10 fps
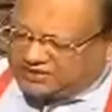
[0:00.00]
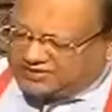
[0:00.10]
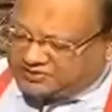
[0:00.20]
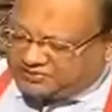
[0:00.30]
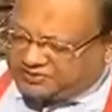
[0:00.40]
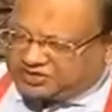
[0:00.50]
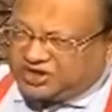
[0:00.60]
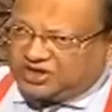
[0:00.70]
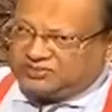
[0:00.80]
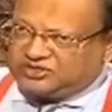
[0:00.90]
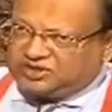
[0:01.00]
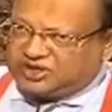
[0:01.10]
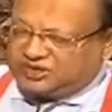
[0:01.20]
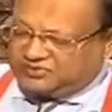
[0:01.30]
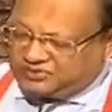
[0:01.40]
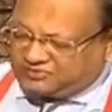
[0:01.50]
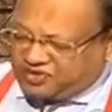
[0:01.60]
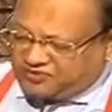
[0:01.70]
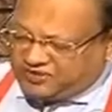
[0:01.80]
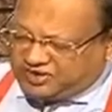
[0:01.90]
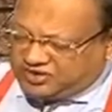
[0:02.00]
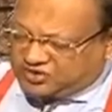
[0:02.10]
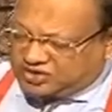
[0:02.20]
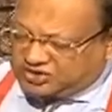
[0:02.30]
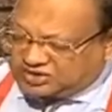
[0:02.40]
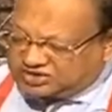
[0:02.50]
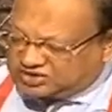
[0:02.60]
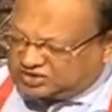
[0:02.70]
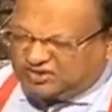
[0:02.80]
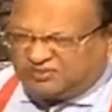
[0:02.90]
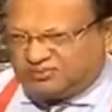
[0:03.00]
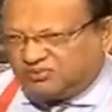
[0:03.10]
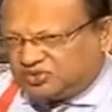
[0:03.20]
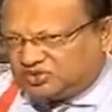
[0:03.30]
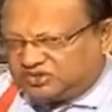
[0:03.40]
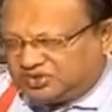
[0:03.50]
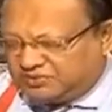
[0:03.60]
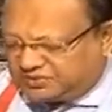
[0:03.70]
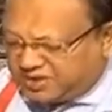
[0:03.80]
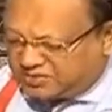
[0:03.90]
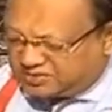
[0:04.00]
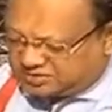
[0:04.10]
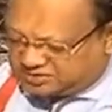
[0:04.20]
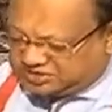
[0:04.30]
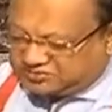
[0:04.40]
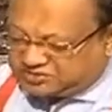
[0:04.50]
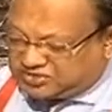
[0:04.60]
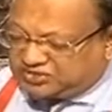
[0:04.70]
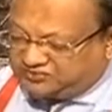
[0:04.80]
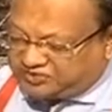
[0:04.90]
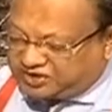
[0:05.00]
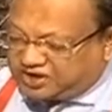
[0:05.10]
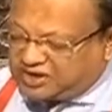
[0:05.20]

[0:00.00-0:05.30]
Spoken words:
simple terms, we've got various questions, most of them about the same sort of thing,